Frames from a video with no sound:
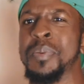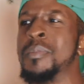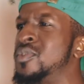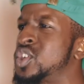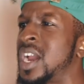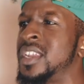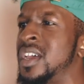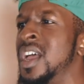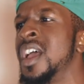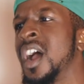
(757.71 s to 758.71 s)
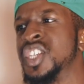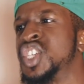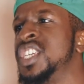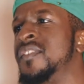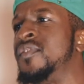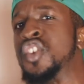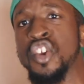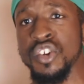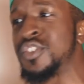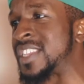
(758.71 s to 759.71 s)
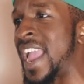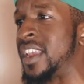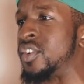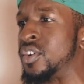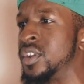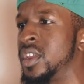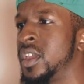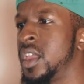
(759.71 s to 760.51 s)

People are trying to achieve your standard